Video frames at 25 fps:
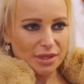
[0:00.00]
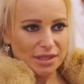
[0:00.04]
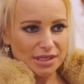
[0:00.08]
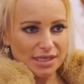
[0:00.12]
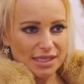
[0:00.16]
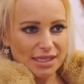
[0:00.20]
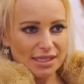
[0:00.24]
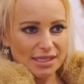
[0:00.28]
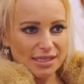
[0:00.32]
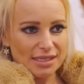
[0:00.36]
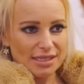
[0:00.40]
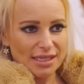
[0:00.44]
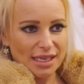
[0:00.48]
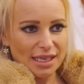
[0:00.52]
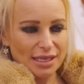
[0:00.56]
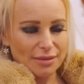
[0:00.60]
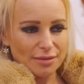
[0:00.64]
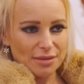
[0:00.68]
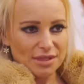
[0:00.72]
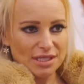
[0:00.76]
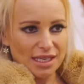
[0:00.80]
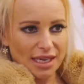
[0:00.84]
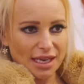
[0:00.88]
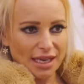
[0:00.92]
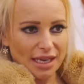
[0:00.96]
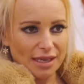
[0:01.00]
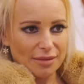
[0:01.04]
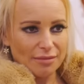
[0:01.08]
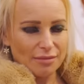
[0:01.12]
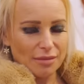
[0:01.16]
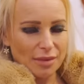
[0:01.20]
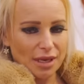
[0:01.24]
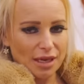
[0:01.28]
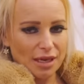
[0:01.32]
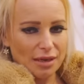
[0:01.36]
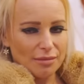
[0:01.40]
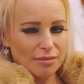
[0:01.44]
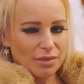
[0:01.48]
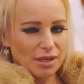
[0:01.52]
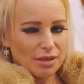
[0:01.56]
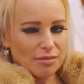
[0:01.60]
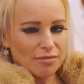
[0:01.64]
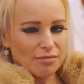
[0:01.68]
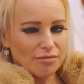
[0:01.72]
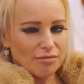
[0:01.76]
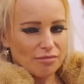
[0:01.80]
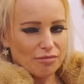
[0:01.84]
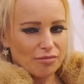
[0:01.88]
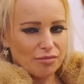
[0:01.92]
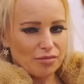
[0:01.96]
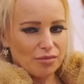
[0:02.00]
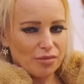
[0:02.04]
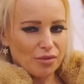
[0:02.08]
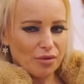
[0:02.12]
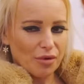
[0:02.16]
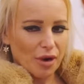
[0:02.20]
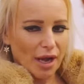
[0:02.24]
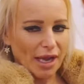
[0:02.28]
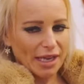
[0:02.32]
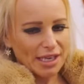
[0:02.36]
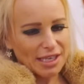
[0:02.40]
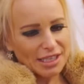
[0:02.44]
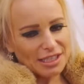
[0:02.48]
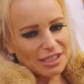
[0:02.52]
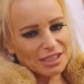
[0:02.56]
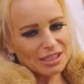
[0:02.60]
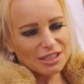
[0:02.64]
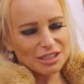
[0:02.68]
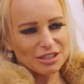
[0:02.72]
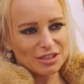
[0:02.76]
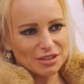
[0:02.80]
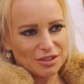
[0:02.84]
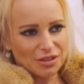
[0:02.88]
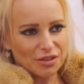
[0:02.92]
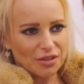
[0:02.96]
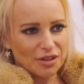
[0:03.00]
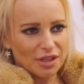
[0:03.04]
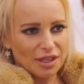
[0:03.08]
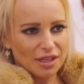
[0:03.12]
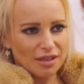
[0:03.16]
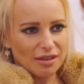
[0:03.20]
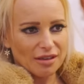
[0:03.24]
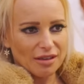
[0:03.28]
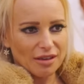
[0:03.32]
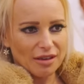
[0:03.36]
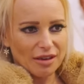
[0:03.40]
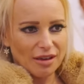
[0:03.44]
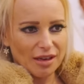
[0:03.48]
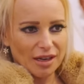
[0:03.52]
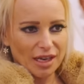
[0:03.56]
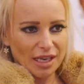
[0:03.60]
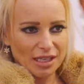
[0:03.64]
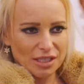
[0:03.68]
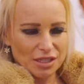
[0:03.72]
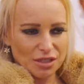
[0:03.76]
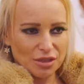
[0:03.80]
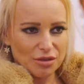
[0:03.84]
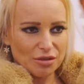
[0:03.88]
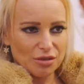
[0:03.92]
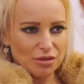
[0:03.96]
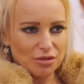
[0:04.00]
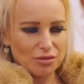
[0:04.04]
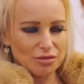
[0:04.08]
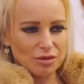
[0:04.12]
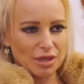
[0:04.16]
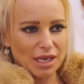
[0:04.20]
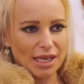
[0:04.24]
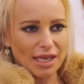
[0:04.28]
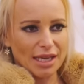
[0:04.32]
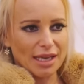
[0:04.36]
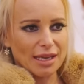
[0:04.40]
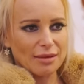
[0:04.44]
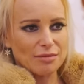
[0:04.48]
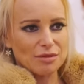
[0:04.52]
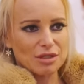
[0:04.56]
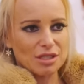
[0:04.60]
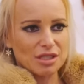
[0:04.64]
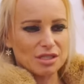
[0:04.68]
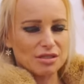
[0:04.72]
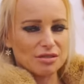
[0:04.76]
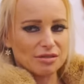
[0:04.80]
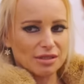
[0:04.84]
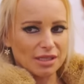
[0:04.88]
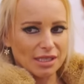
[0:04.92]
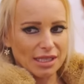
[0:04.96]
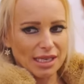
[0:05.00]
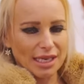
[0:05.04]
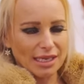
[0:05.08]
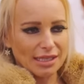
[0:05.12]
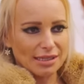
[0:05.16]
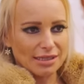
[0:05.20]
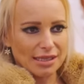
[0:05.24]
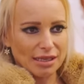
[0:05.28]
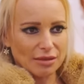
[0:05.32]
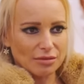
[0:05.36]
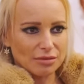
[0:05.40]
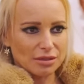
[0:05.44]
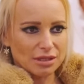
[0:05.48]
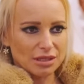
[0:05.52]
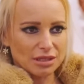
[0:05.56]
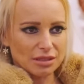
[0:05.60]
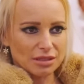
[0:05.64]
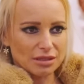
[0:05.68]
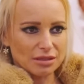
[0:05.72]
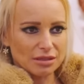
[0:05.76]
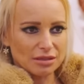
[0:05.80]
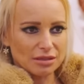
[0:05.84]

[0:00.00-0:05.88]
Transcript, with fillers: but in the same time, a bit brightish, so okay. I don't look like I'm just on a night out.